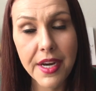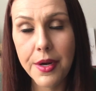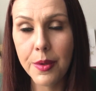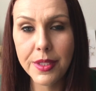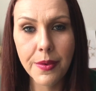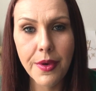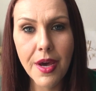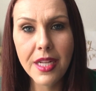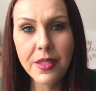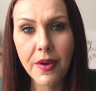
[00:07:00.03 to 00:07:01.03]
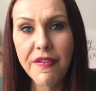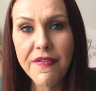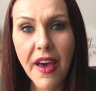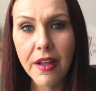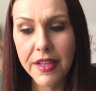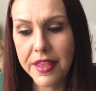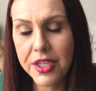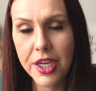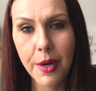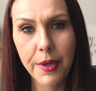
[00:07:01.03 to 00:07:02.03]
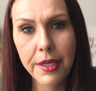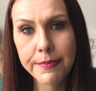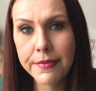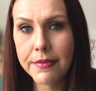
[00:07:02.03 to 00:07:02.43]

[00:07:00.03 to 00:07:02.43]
didn't know what was going on, so I fell in the shower.